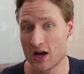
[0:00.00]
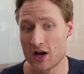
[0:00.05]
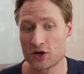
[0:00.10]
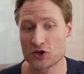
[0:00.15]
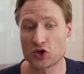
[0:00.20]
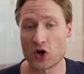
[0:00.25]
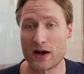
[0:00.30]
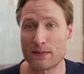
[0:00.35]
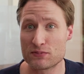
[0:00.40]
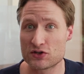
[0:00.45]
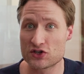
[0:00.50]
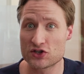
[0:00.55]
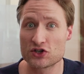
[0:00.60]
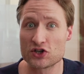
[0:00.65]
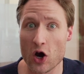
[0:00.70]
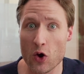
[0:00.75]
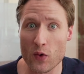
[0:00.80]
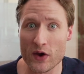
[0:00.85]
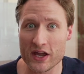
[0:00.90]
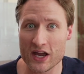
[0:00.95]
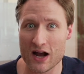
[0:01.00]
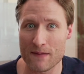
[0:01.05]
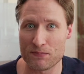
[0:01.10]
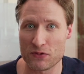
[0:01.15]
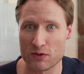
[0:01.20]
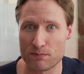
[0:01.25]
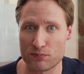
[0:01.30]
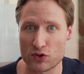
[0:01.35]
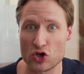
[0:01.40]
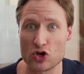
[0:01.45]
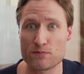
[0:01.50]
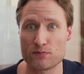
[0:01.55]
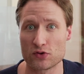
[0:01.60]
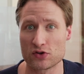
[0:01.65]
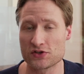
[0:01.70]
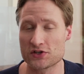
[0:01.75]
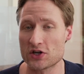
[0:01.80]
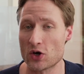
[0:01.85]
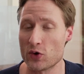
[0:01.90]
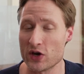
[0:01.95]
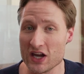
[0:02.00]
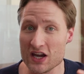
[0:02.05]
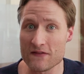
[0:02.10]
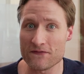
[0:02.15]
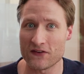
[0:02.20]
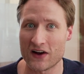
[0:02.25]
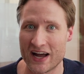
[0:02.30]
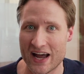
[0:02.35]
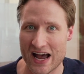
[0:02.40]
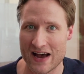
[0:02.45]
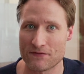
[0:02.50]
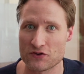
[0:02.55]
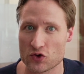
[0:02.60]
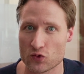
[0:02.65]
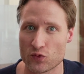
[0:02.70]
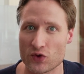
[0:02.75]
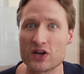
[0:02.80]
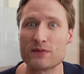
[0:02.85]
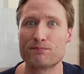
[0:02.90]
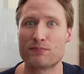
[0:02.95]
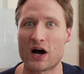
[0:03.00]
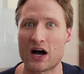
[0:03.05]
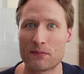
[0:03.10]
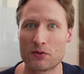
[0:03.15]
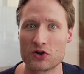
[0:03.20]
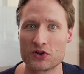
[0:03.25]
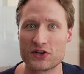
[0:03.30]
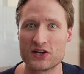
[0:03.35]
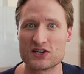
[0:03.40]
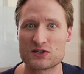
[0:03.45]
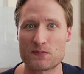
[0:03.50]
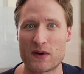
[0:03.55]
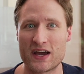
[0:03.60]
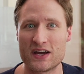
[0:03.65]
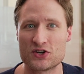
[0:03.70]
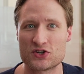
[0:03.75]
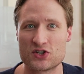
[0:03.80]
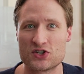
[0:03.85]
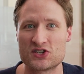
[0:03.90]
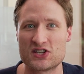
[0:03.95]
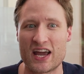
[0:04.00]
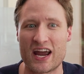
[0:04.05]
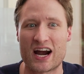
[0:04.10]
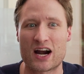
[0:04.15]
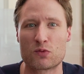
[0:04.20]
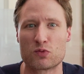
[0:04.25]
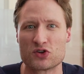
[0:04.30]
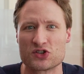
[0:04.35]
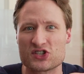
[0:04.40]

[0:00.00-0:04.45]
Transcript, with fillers: So I'm sewing up the pupil so if I have to rebubble these patients, the air will